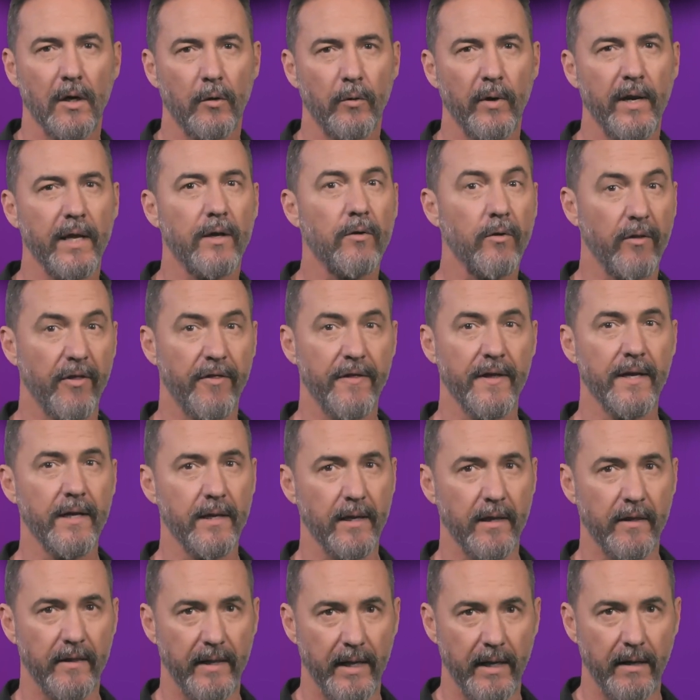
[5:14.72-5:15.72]
Critical
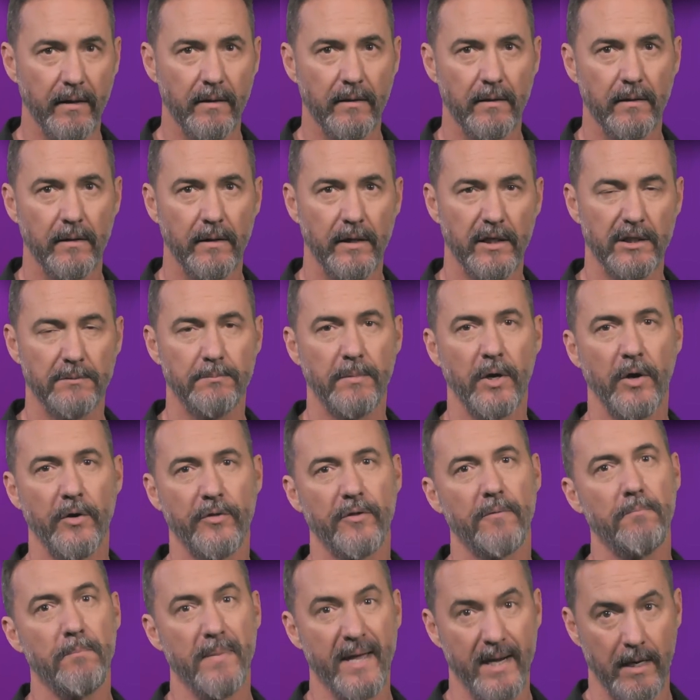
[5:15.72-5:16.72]
thinking, then, is
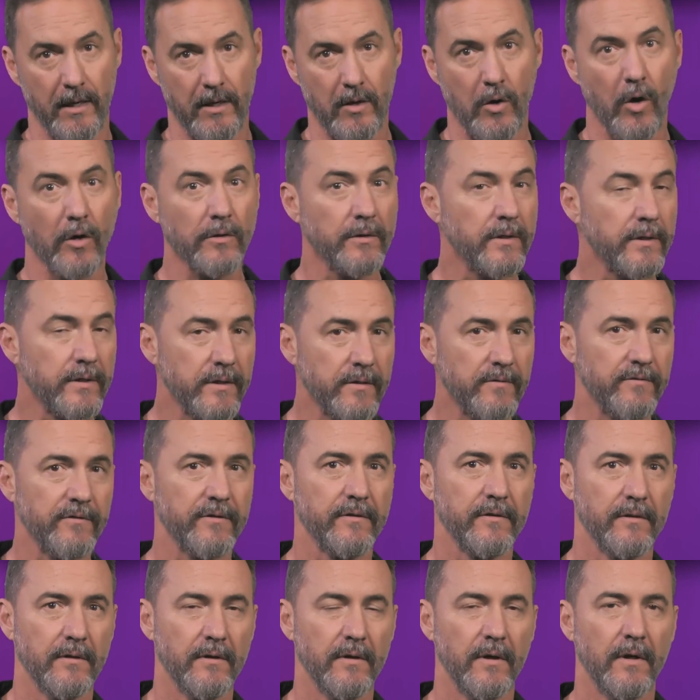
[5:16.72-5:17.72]
both metacognitive